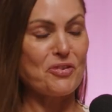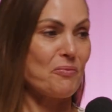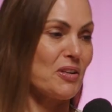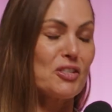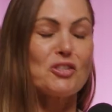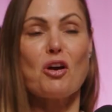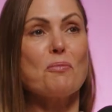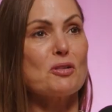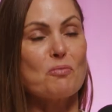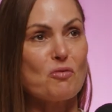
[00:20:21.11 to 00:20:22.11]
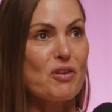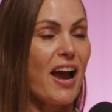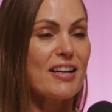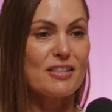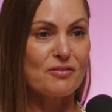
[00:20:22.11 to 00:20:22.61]
We're so much more
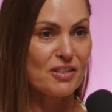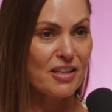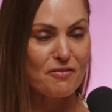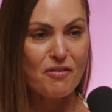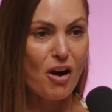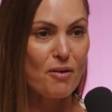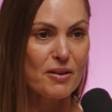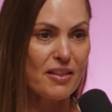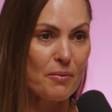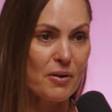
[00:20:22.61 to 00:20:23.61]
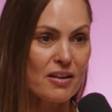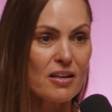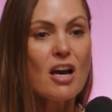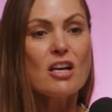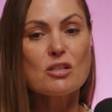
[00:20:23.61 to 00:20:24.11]
reactive to the environment that we're in.
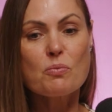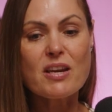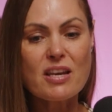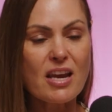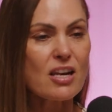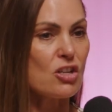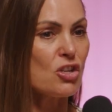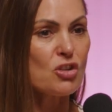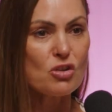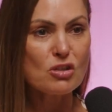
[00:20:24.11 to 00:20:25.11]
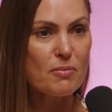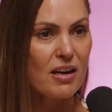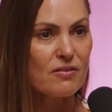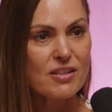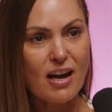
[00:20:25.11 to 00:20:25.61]
So we need a huge amount
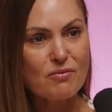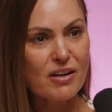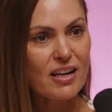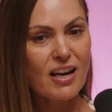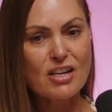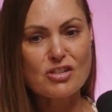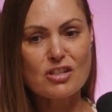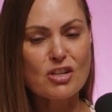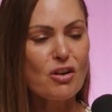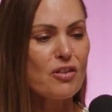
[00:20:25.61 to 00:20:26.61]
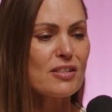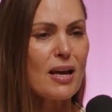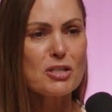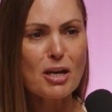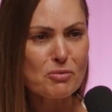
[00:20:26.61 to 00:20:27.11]
of down regulation. Those
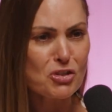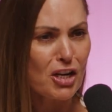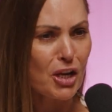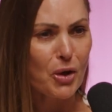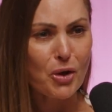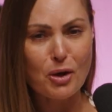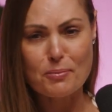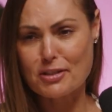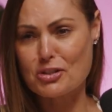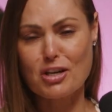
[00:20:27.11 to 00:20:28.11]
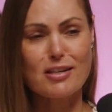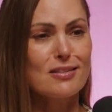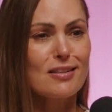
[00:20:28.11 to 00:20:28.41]
adaptogenic herbs are